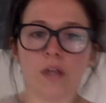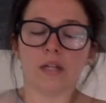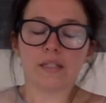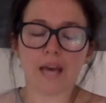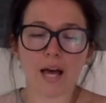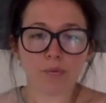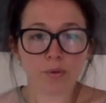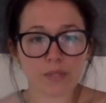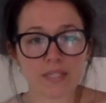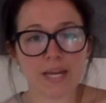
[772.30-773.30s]
To help you
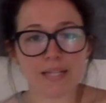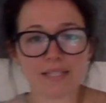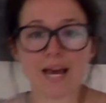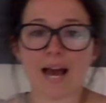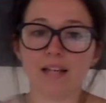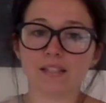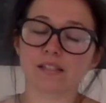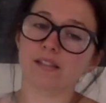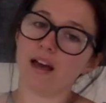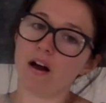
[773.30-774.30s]
with today's
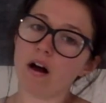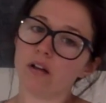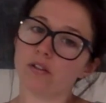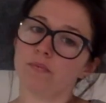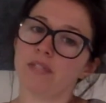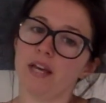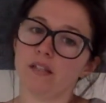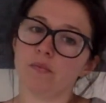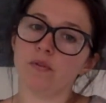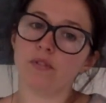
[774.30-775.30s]
tasks, there are some
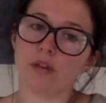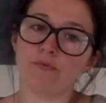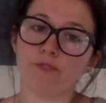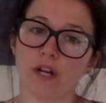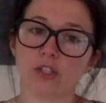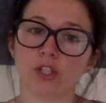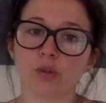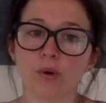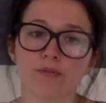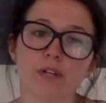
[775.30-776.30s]
decimals and fraction
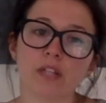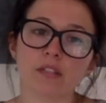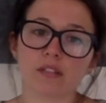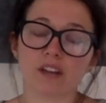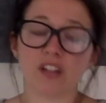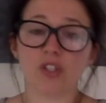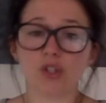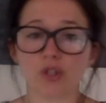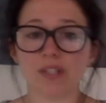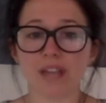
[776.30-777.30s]
equivalents that are
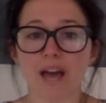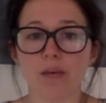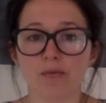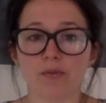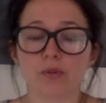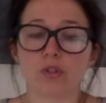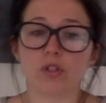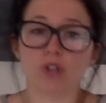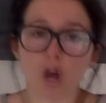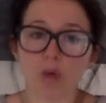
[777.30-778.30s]
just helpful
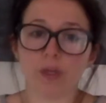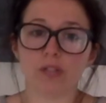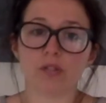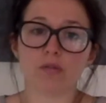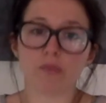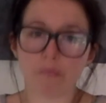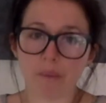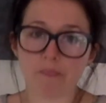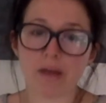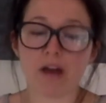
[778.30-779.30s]
to know and to
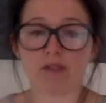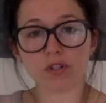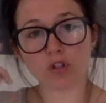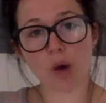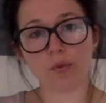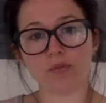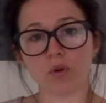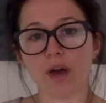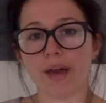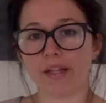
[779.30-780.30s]
remember off the top of
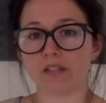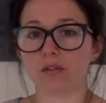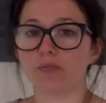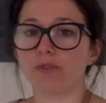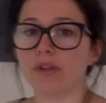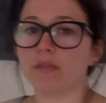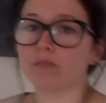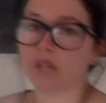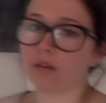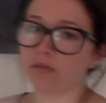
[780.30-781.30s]
your head. So I've written them
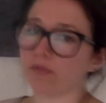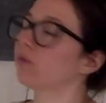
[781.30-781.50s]
down for